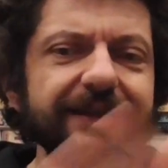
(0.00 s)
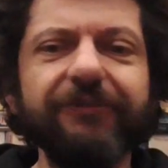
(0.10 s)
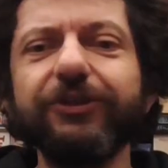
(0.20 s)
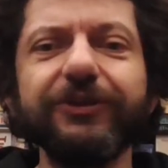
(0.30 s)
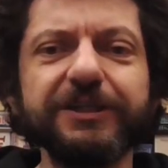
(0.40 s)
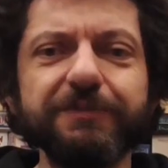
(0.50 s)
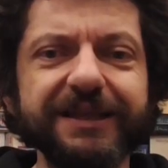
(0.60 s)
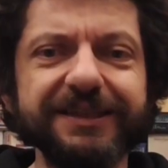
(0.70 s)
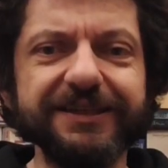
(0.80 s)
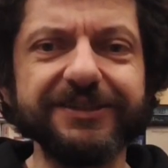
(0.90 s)
Nothing of this
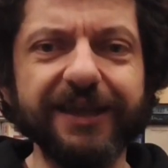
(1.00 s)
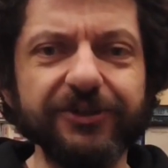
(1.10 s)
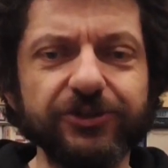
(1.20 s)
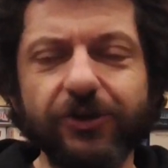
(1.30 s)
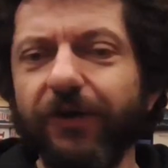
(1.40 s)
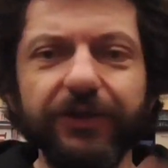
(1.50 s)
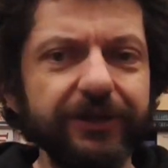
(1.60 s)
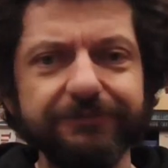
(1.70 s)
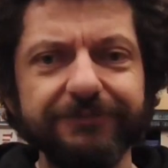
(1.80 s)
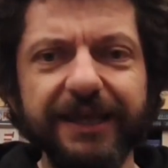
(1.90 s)
makes any sense. So
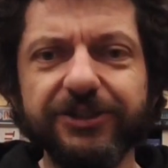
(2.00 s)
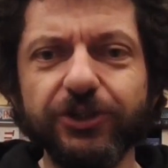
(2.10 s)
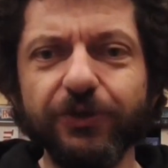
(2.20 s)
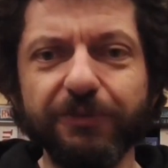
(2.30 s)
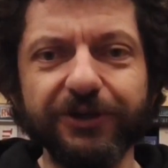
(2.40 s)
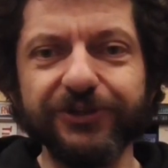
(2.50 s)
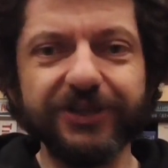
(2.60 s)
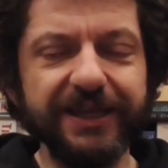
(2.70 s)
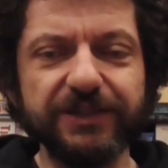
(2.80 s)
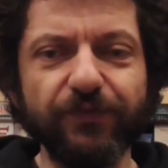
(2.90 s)
it's
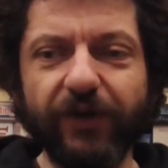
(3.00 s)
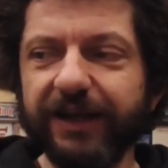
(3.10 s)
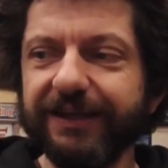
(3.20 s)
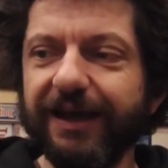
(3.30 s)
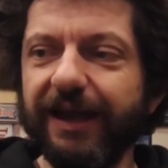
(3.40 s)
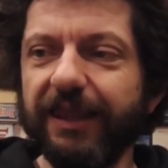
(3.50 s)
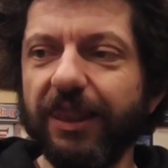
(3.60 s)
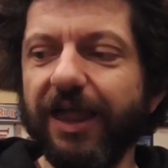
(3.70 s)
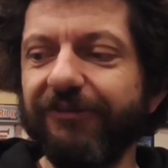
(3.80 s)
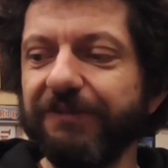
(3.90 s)
humorous, it's funny, I
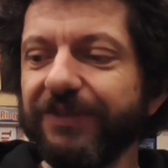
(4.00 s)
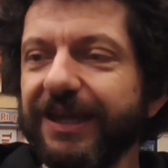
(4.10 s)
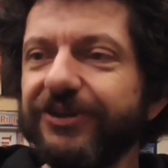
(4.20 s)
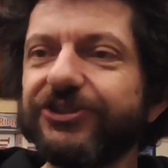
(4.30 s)
love it.